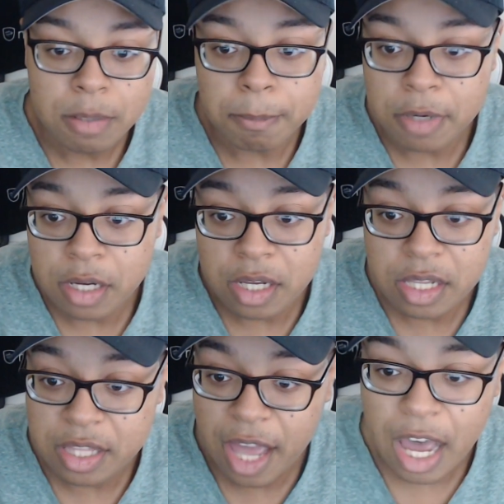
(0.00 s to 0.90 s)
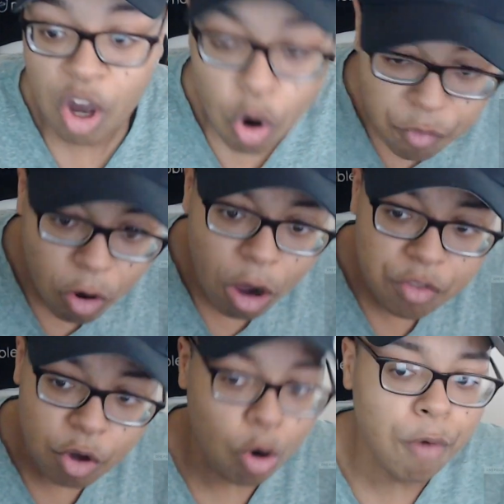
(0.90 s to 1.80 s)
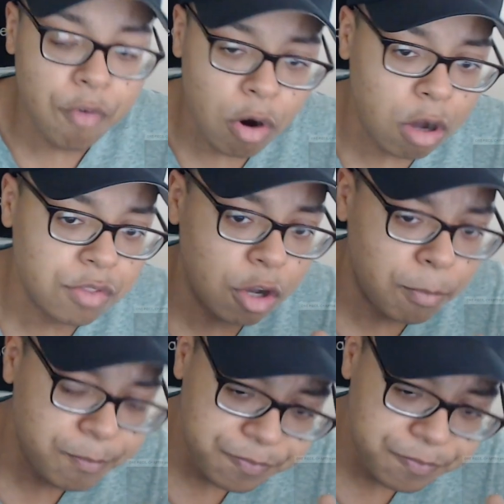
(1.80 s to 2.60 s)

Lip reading: But yeah, overall though,